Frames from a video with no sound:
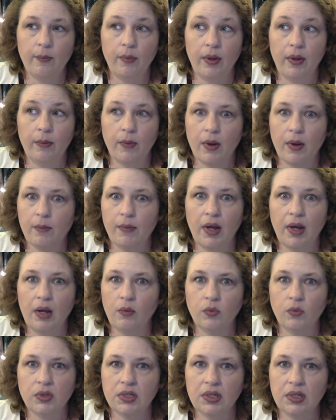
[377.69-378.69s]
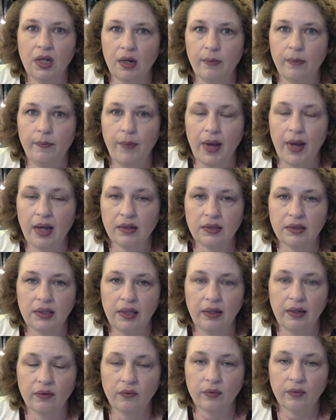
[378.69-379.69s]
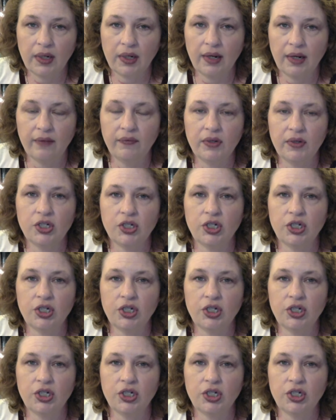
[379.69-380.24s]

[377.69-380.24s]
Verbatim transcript: but my mom was not about to get rid of it.